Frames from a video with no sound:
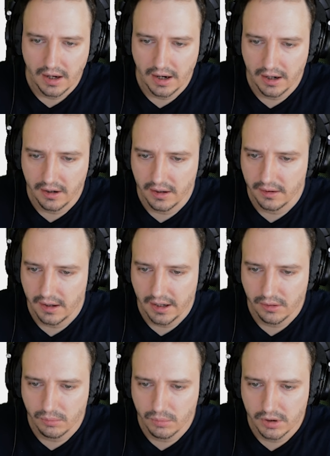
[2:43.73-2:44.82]
I
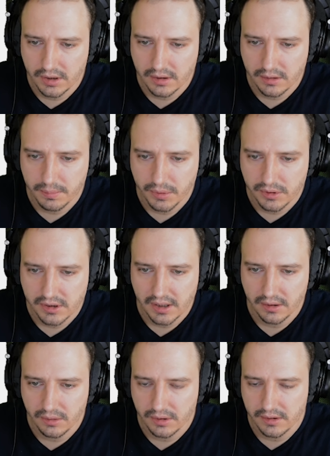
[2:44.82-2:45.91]
don't want to index post
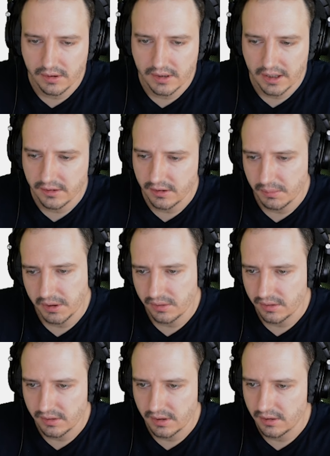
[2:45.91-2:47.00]
categories and tags here
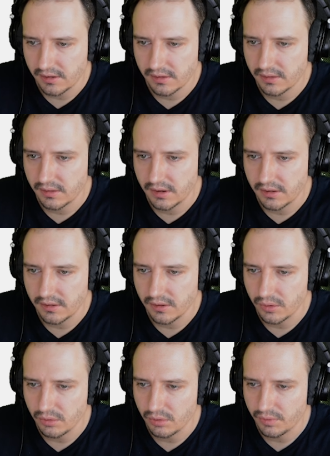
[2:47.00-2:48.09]
because there's no
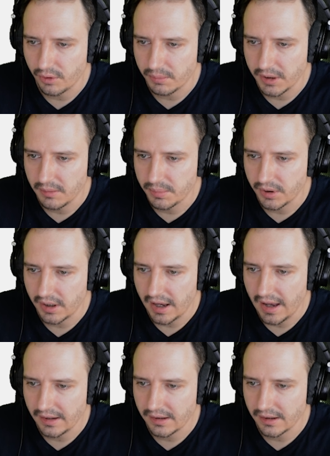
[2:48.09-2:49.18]
use for me, but
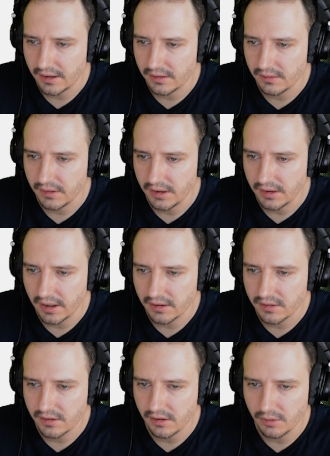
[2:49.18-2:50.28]
I can
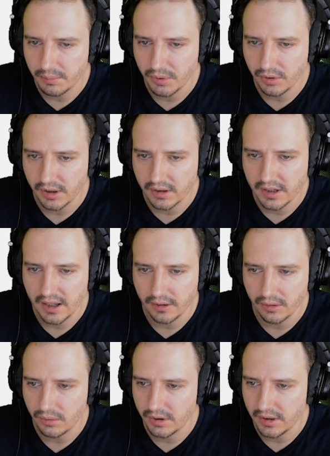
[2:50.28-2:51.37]
index the product
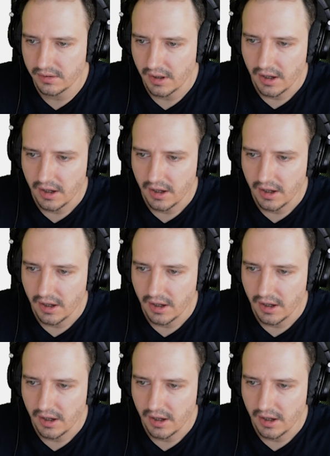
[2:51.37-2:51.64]
categories,